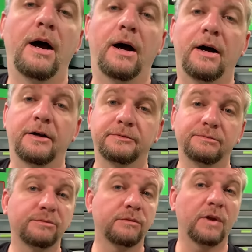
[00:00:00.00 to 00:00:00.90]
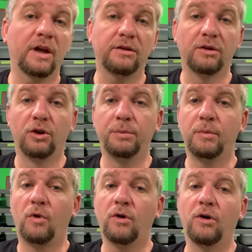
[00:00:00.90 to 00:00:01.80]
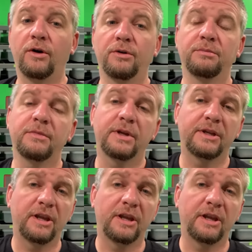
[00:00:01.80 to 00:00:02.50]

As a little bit more on them,